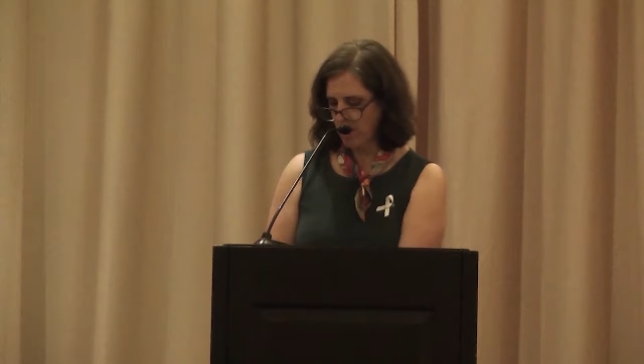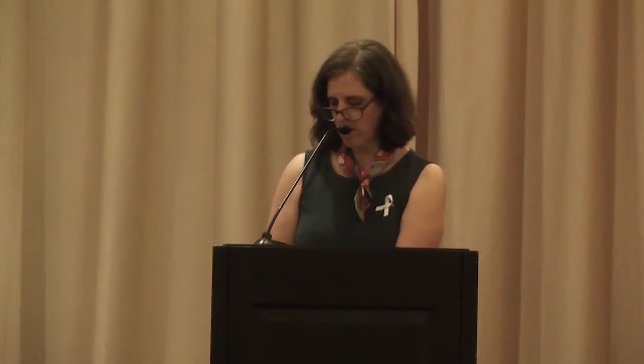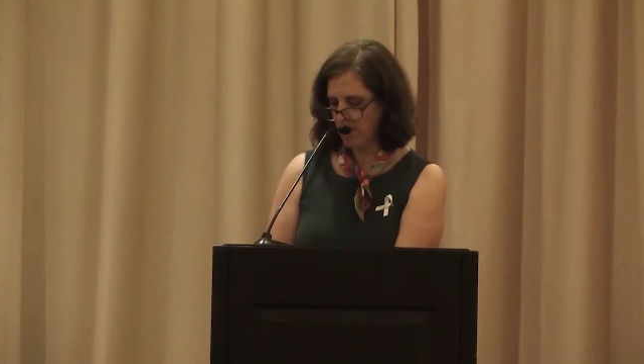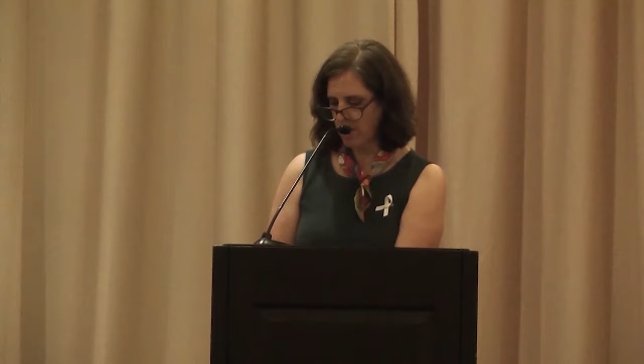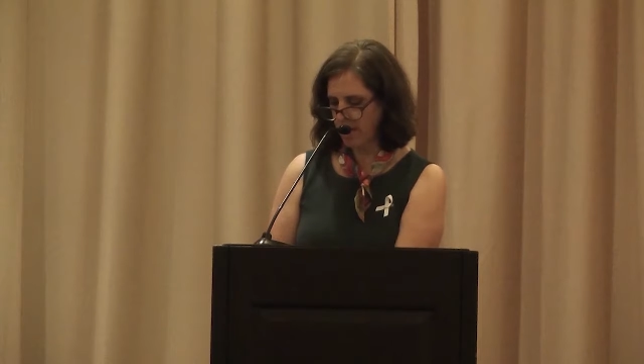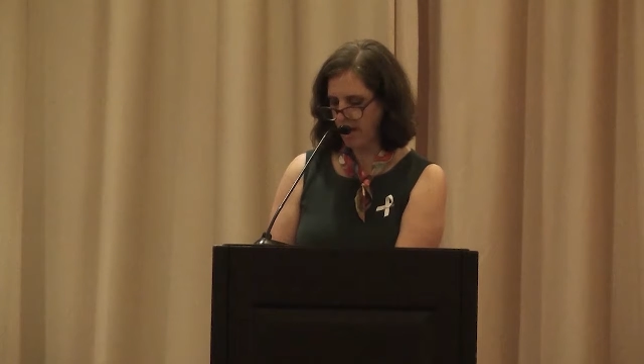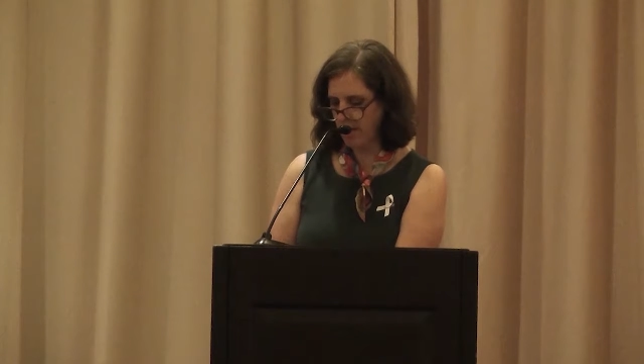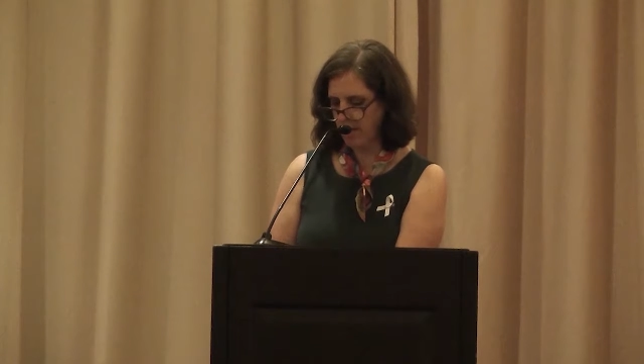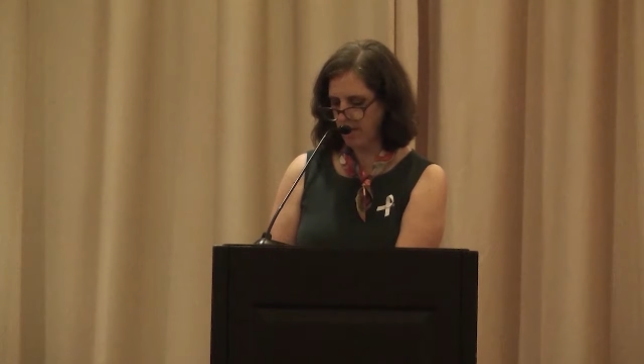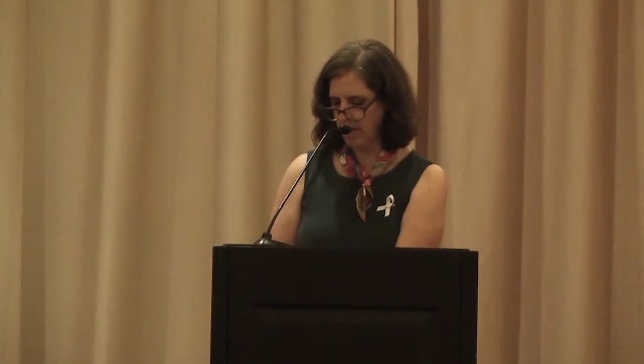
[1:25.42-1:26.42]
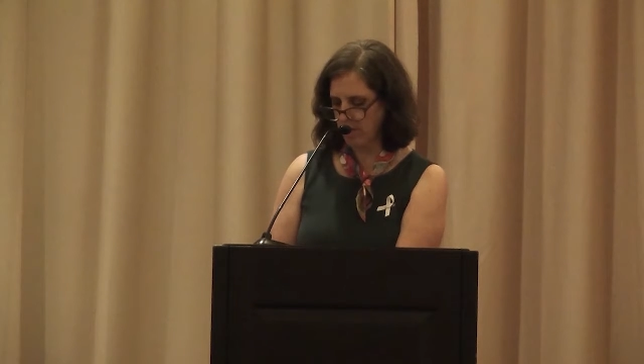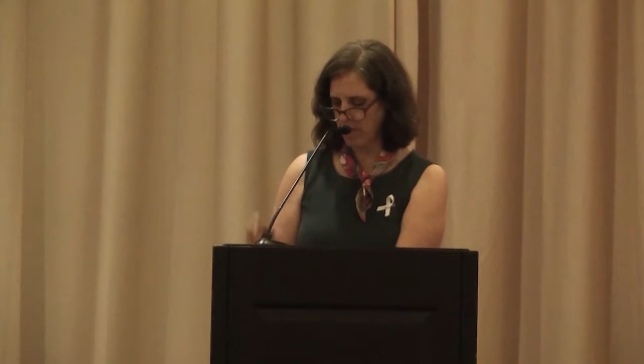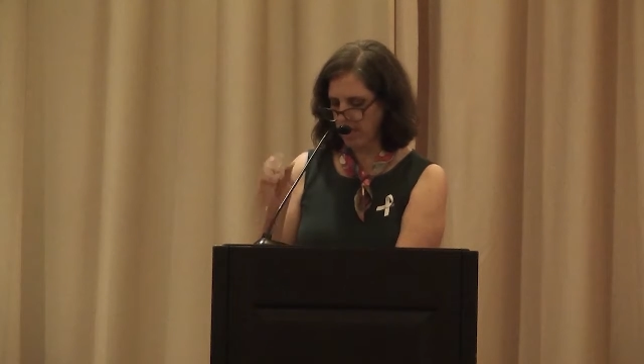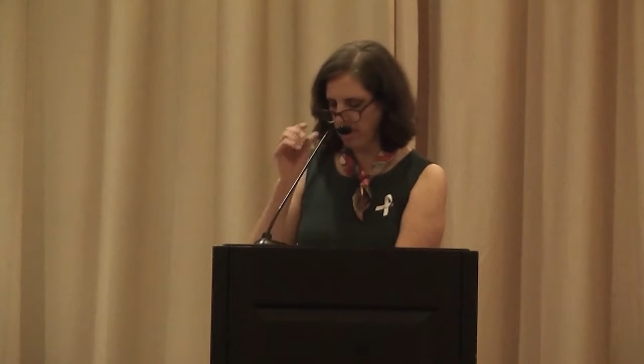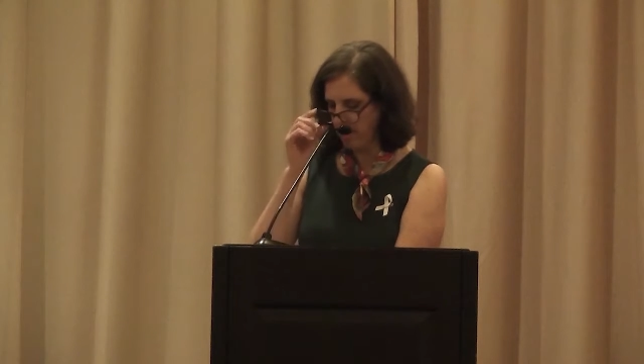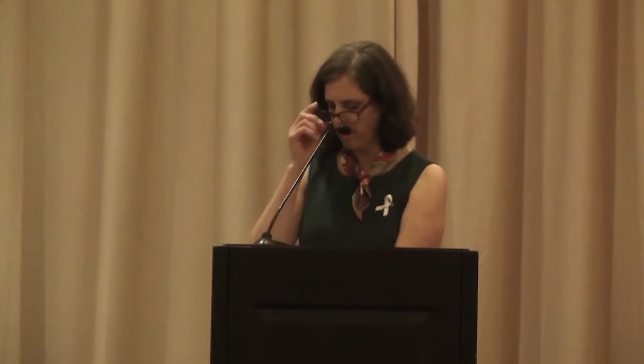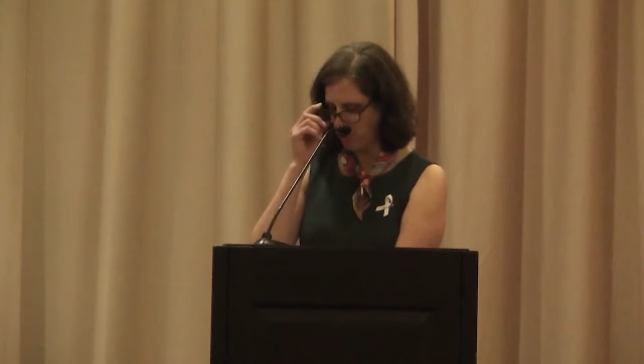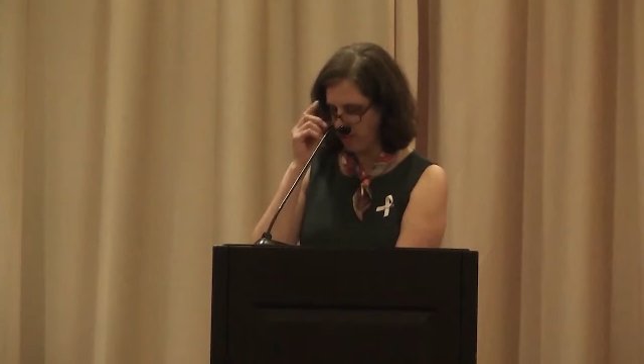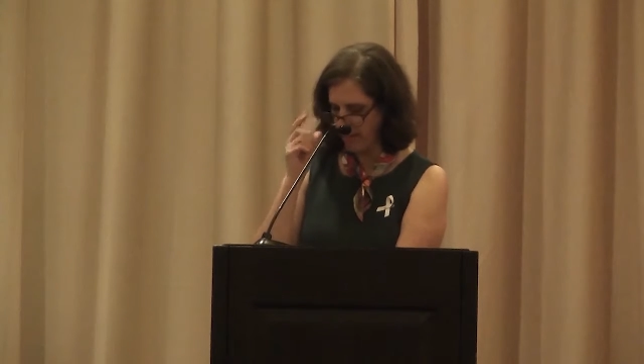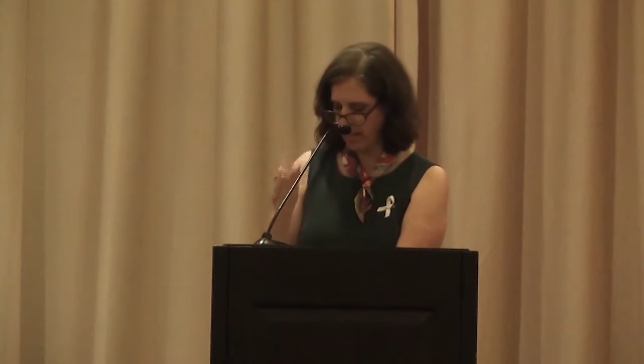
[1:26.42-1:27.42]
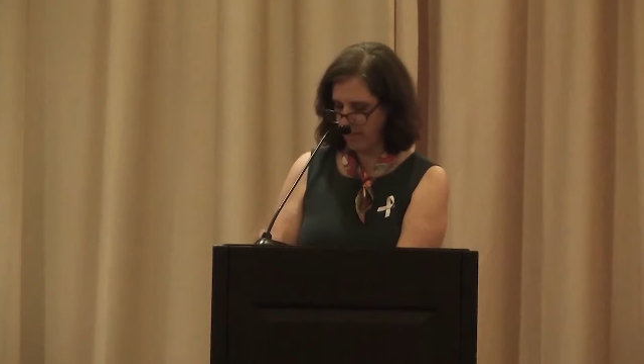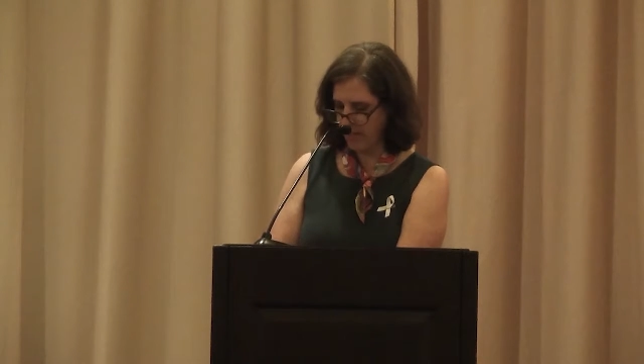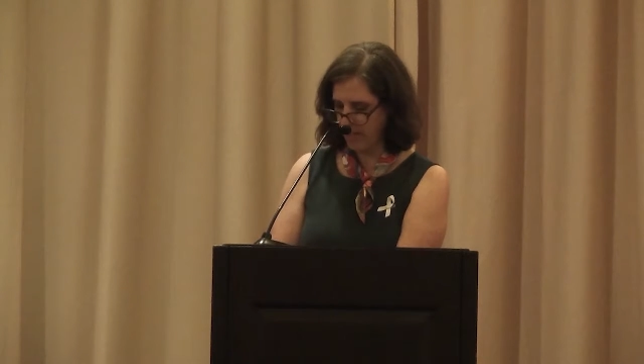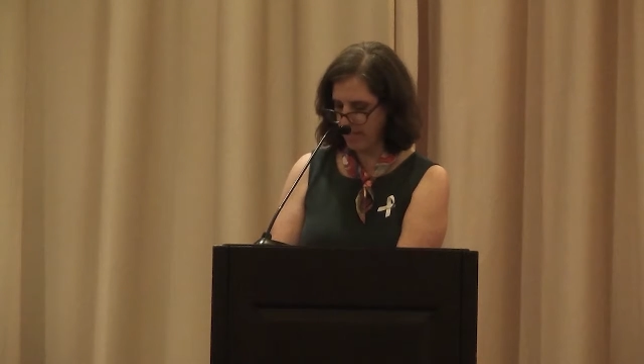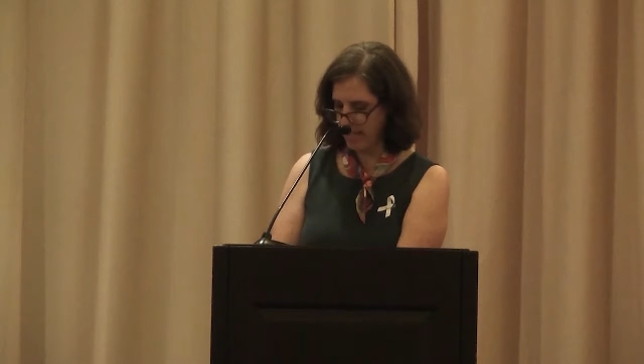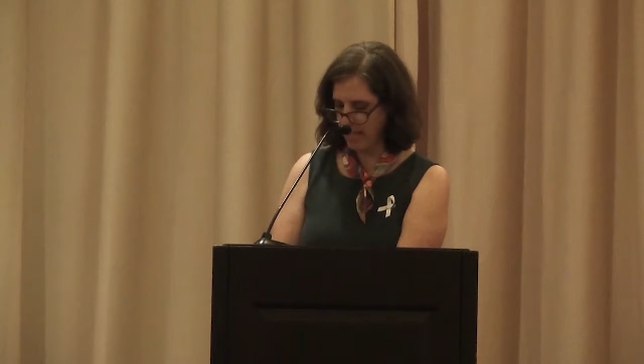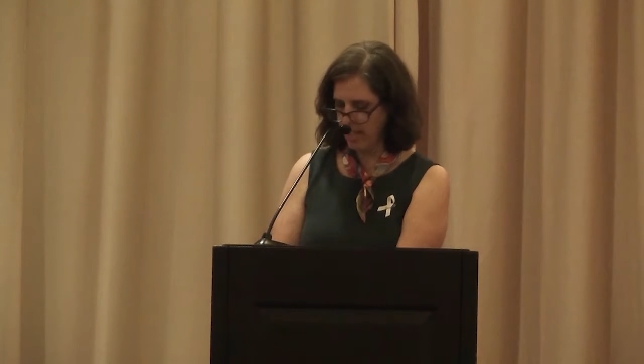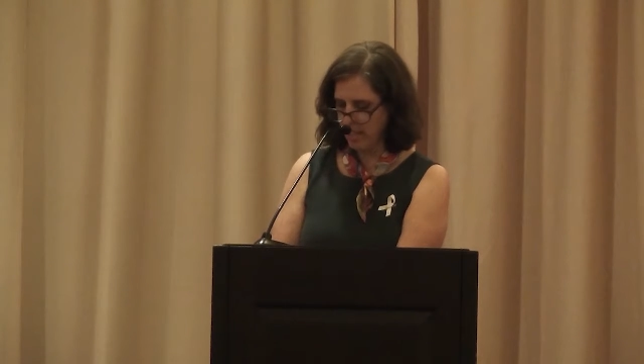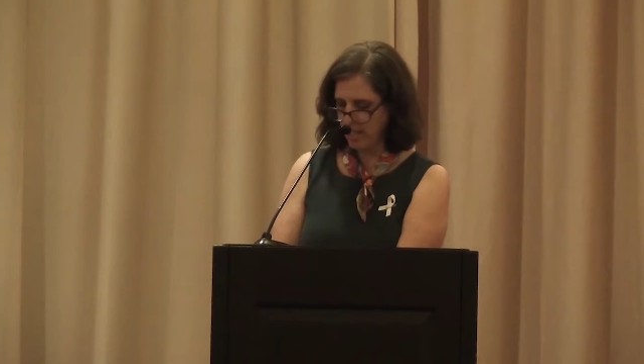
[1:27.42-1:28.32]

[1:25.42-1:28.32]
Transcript: North-South theories of trade and development,